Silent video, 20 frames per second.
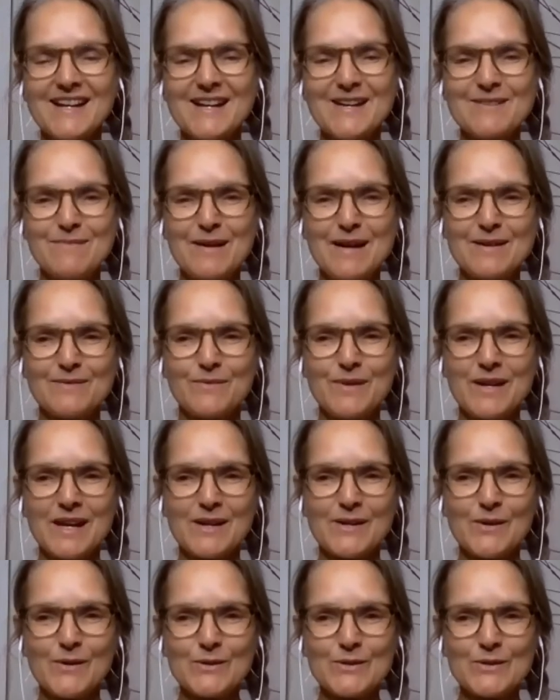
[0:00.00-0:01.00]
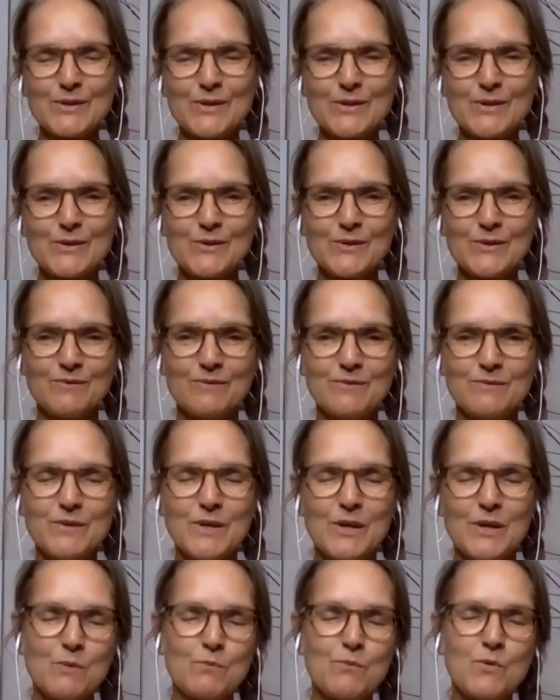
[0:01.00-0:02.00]
But we can also,
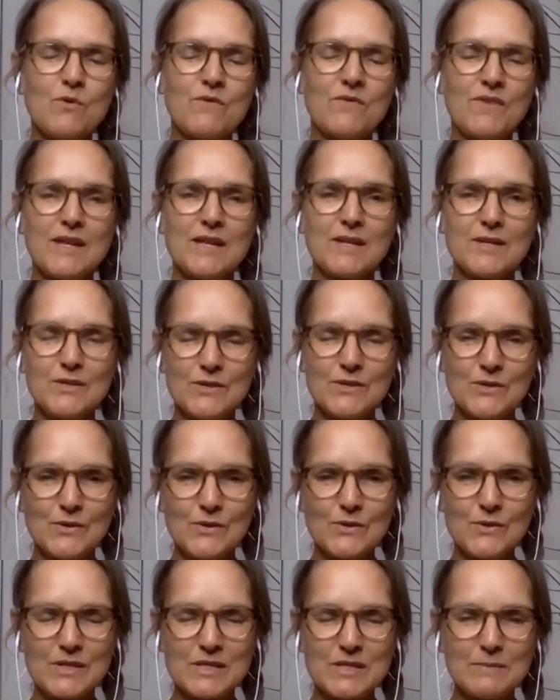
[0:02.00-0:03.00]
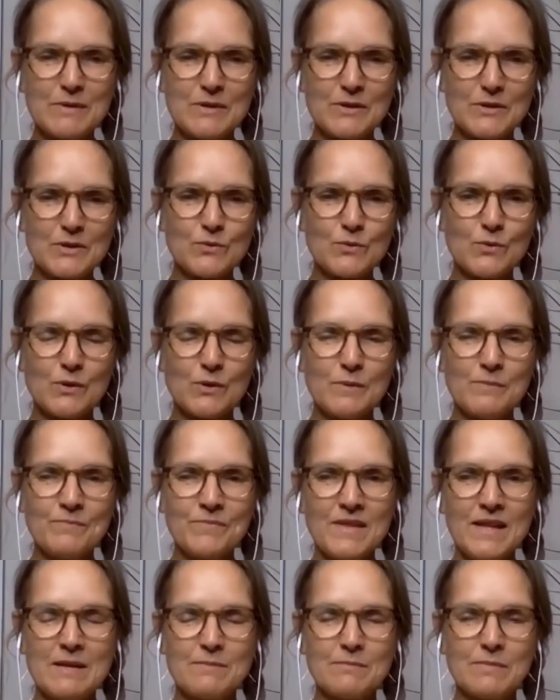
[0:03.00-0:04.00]
you know, move into the spiritual
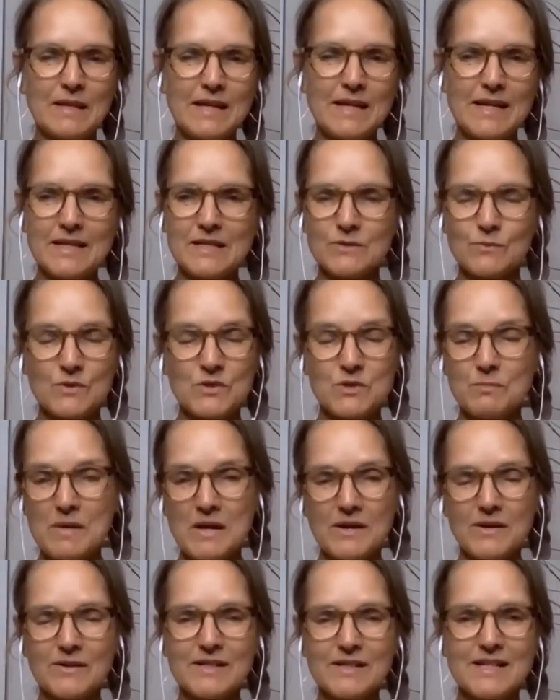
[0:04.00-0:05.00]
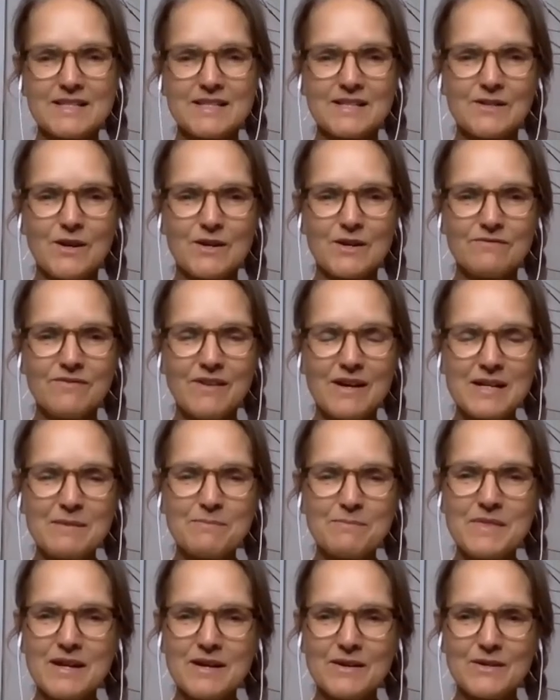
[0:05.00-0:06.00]
planes, which apparently is a lot of fun up
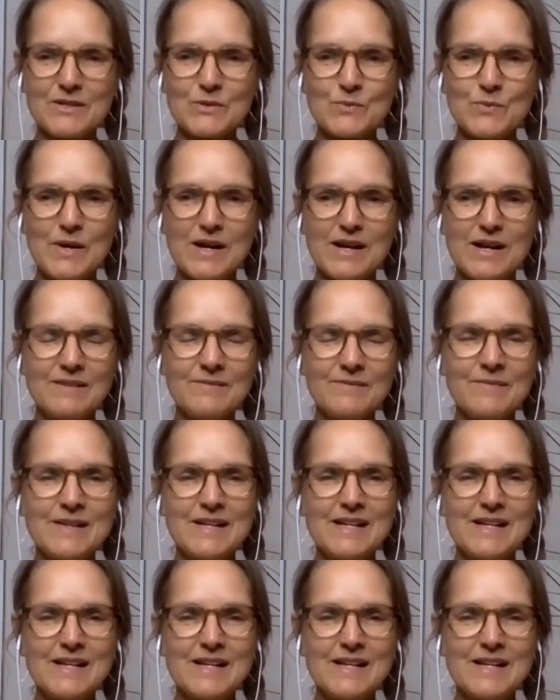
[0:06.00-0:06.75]
there as well.